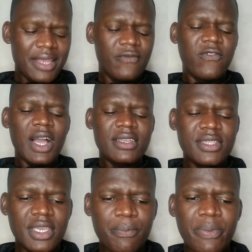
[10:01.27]
In
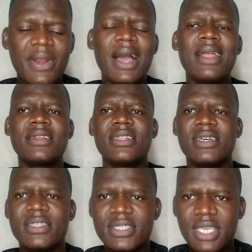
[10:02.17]
fact, they
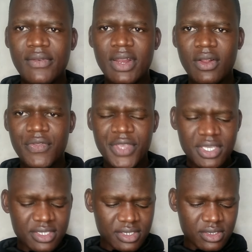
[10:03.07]
planned several
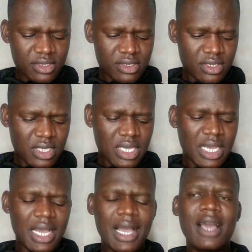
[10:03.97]
things.
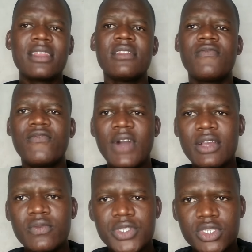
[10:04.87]
And in
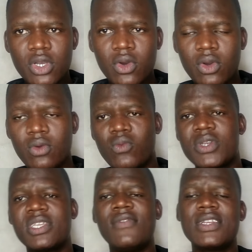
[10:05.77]
fact, we saw
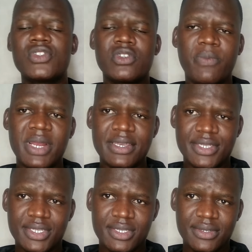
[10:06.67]
whatever took
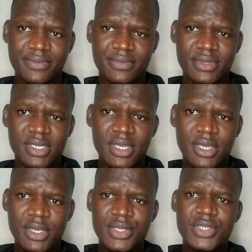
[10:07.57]
place.
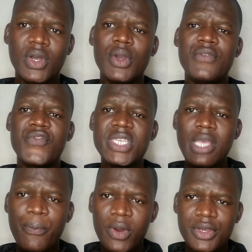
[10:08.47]
So if
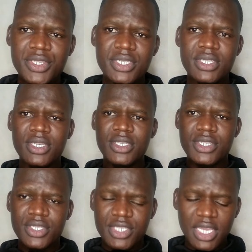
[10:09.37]
this apology
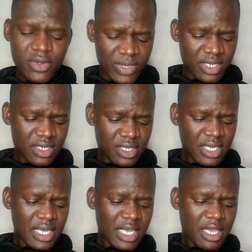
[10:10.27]
is
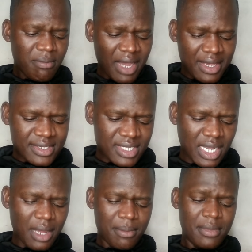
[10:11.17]
genuine, it must
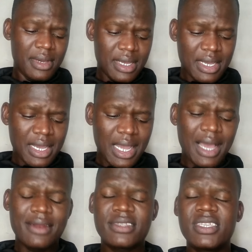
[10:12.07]
come
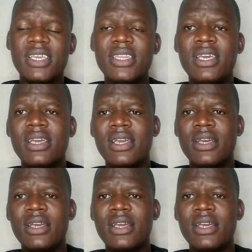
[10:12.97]
and said,